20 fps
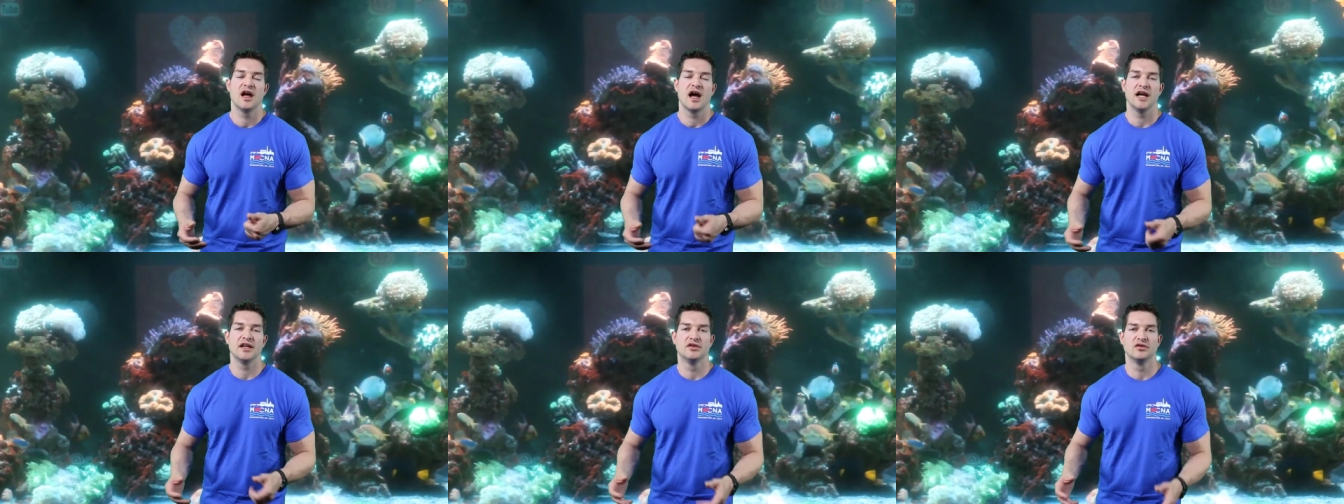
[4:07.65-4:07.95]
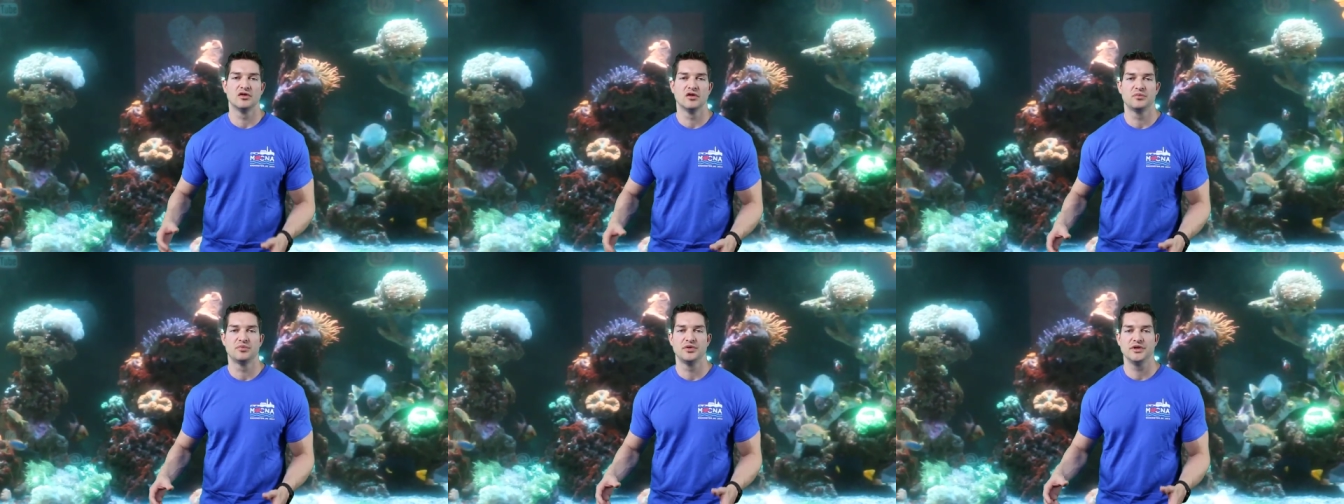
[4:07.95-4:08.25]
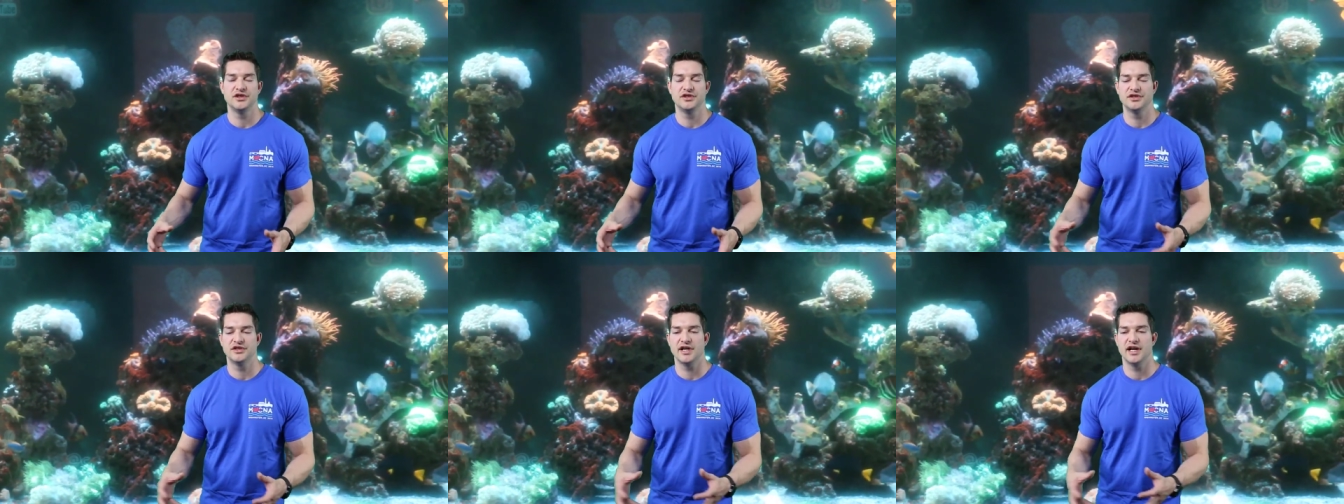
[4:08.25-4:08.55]
I do
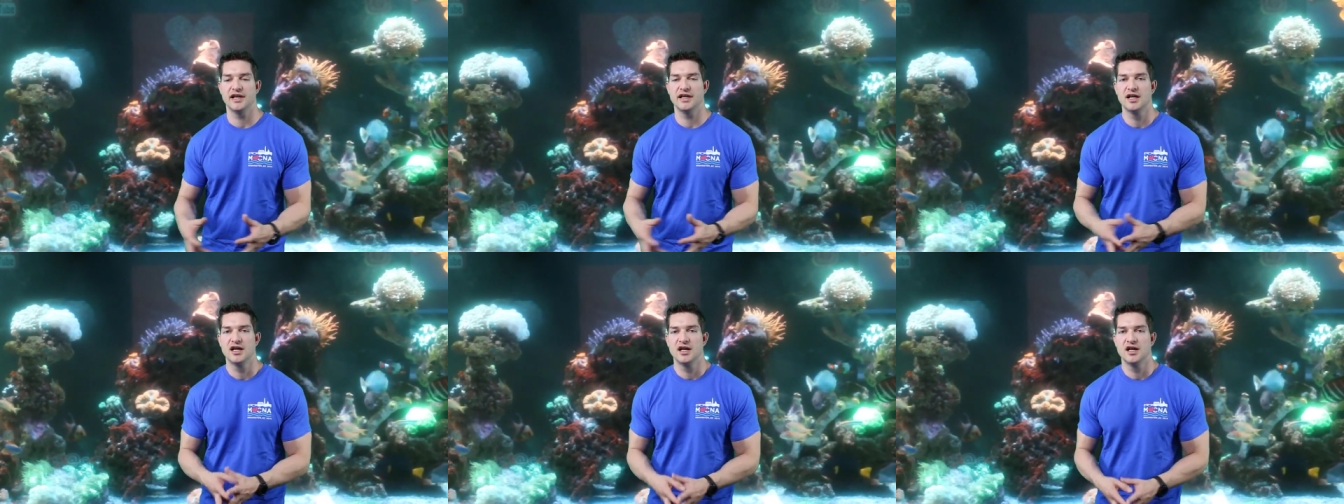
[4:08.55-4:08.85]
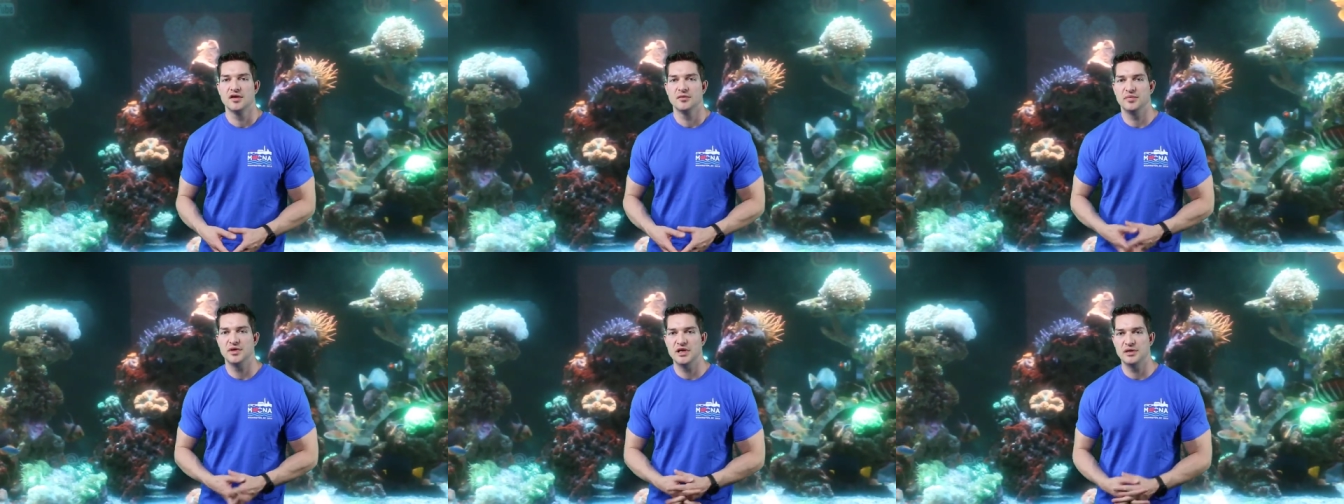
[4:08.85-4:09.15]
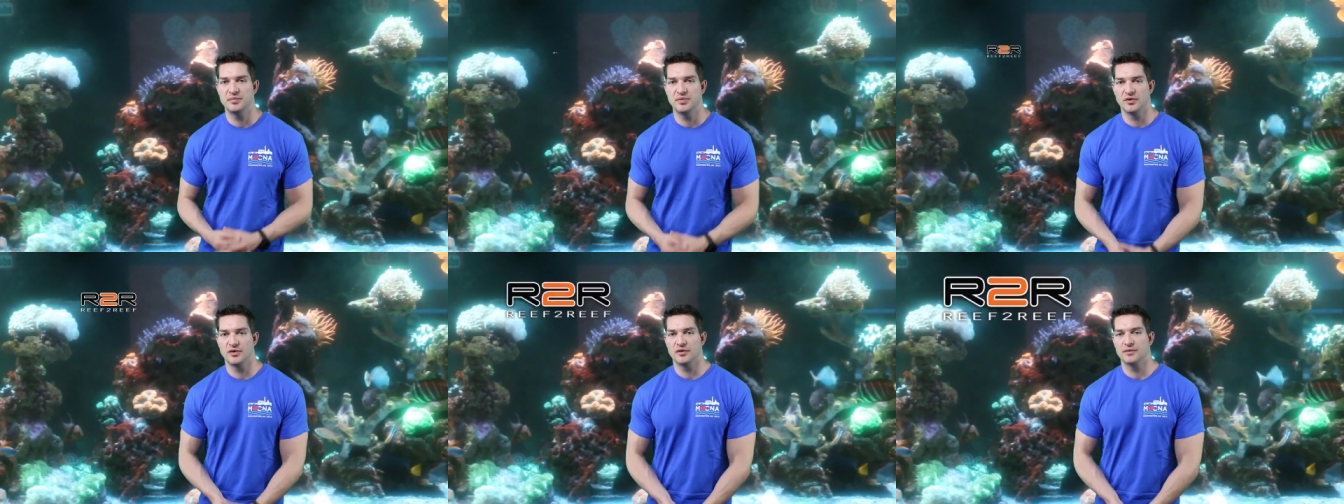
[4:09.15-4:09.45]
appreciate
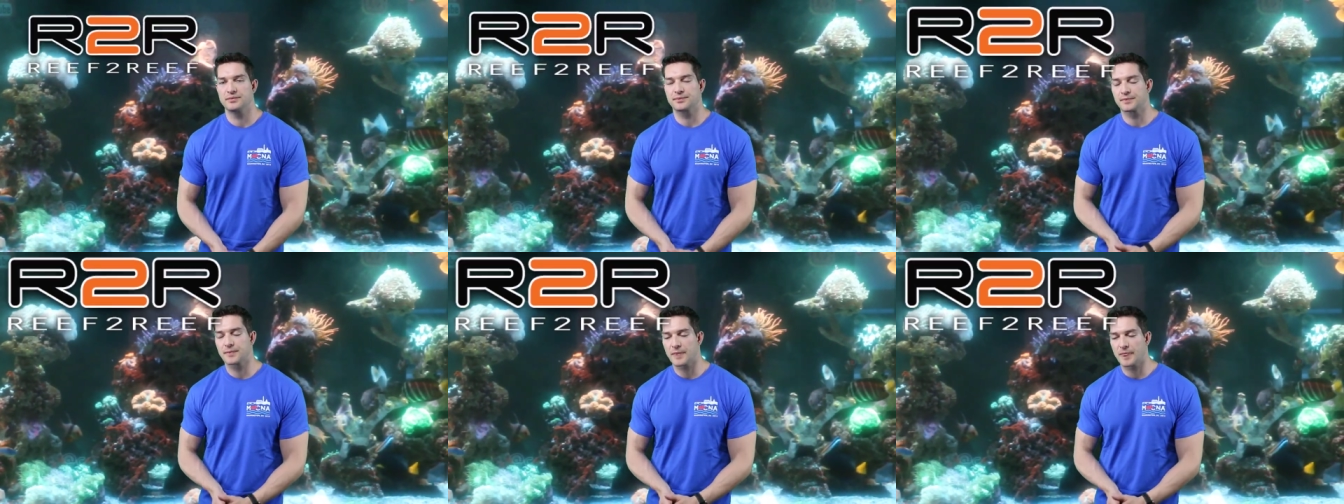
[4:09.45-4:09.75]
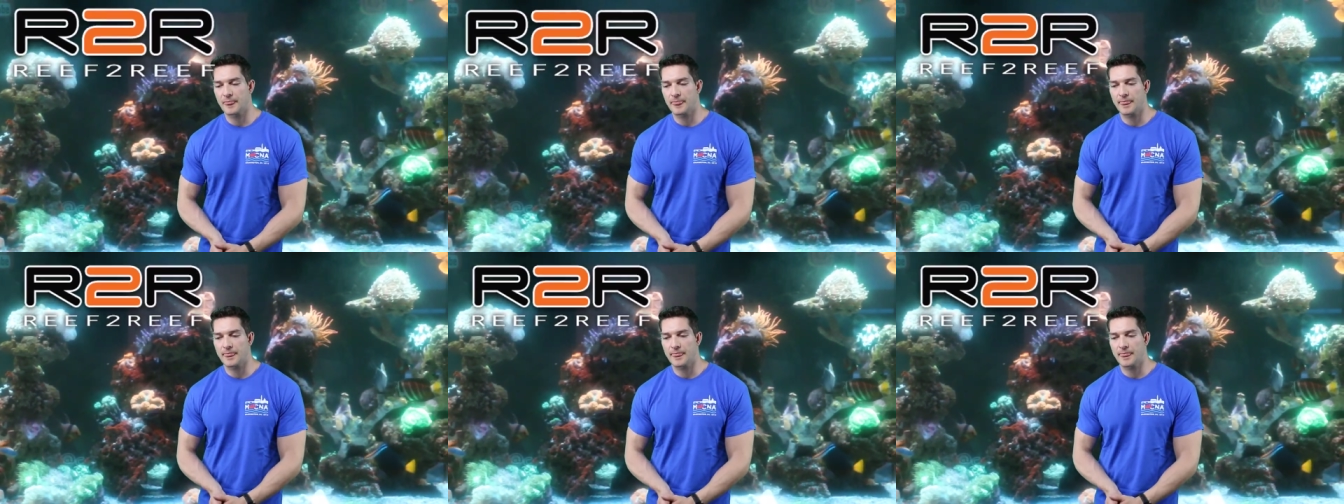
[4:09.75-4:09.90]
people